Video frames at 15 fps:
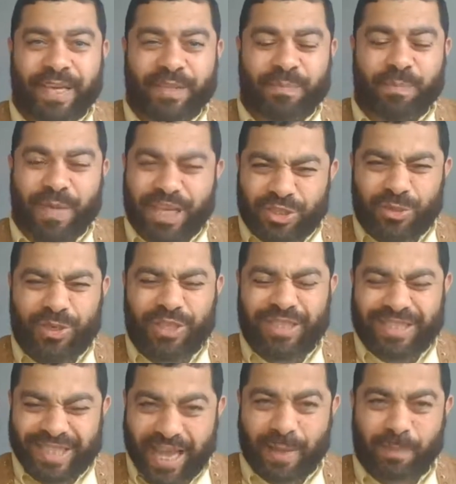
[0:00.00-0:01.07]
it makes you
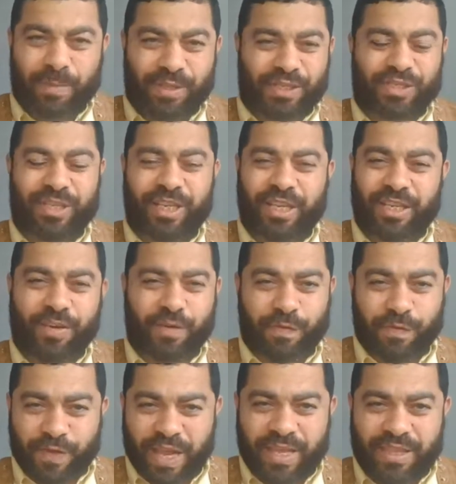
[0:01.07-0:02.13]
established in your
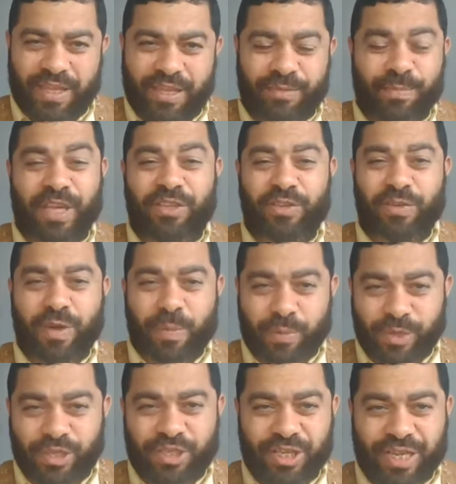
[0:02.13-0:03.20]
faith. It makes you
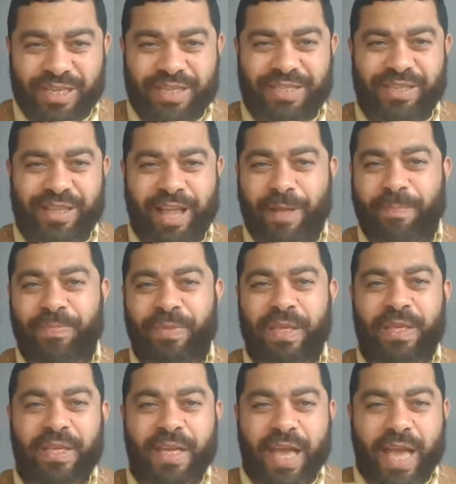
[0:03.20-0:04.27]
appreciate Islam
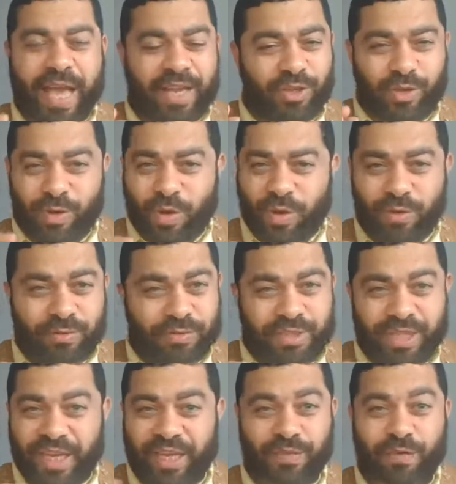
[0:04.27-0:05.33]
and you don't
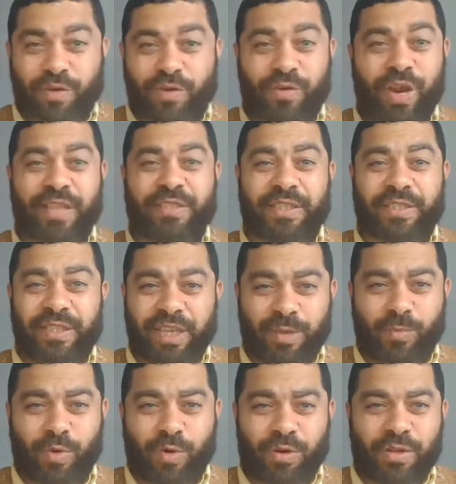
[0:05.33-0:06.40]
take it for granted
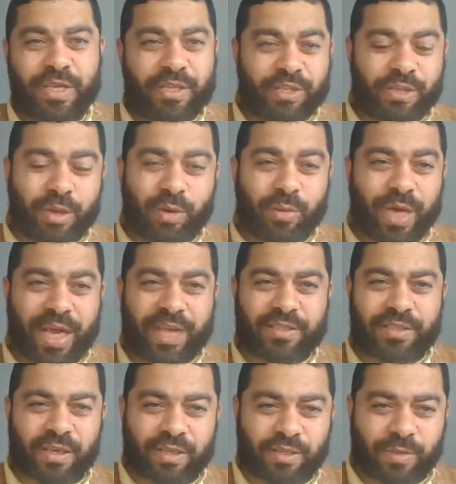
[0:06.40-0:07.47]
anymore. So we
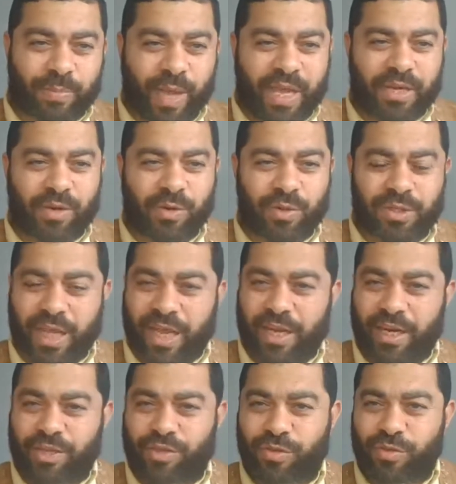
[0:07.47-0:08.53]
ask Allah subhanahu wa
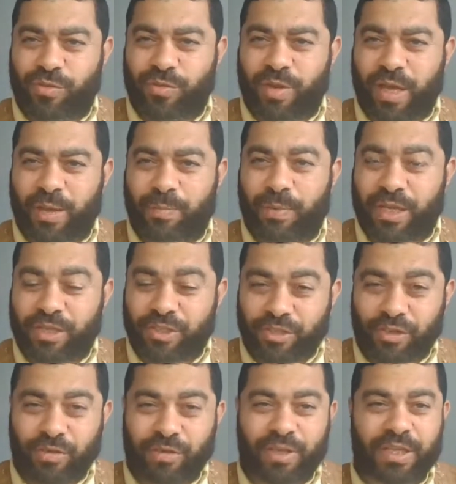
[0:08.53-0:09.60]
ta'ala to bless
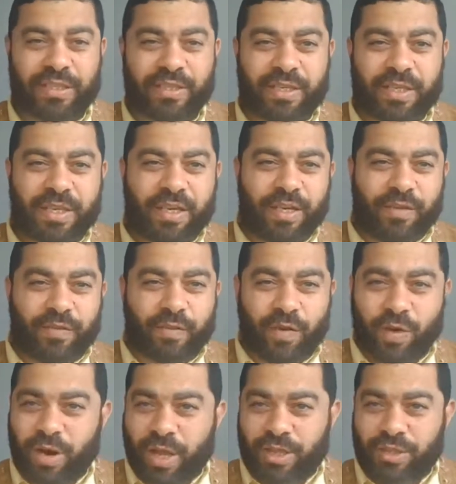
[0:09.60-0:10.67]
you and
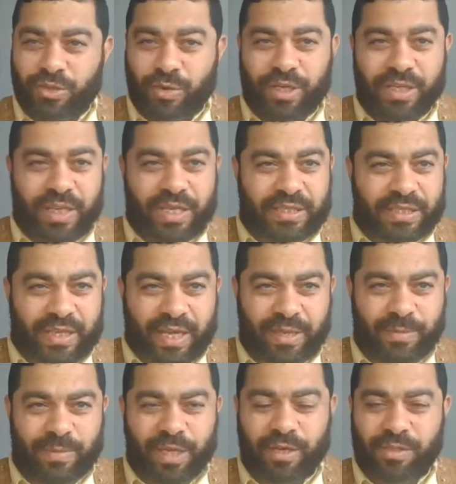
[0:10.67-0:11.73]
for joining us today.
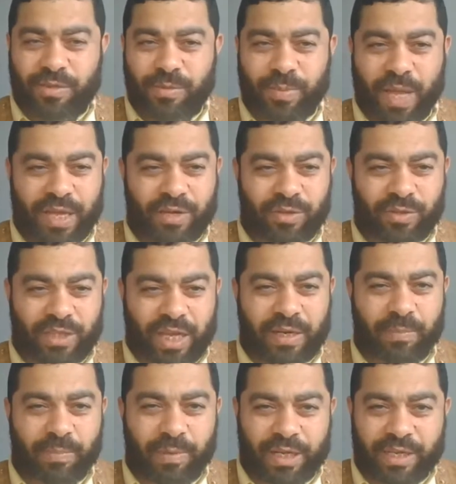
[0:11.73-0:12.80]
May Allah subhanahu wa
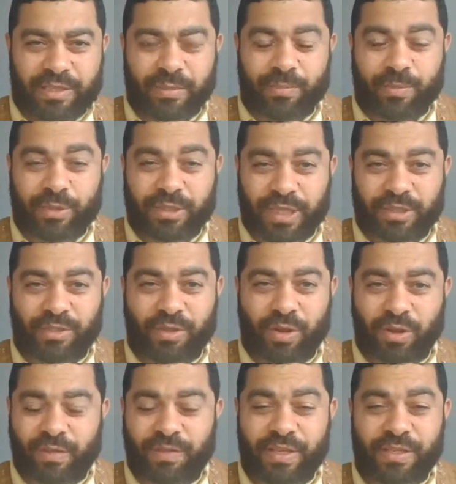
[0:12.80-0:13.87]
ta'ala bless and protect
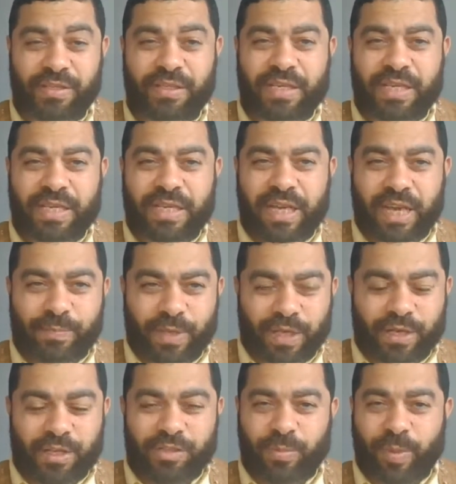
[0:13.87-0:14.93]
all of us. And may
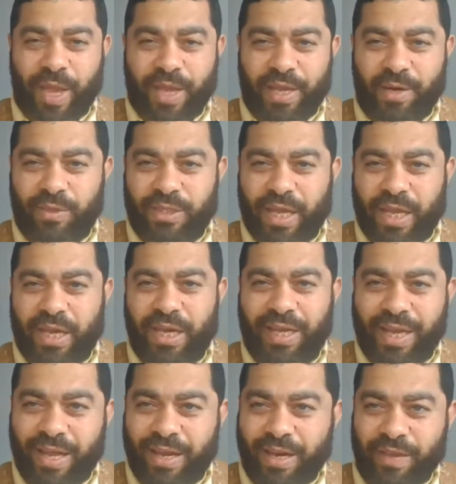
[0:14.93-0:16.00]
Allah subhanahu wa ta'ala
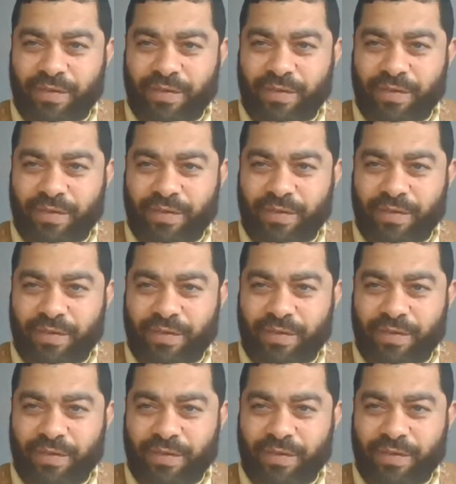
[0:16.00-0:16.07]
guide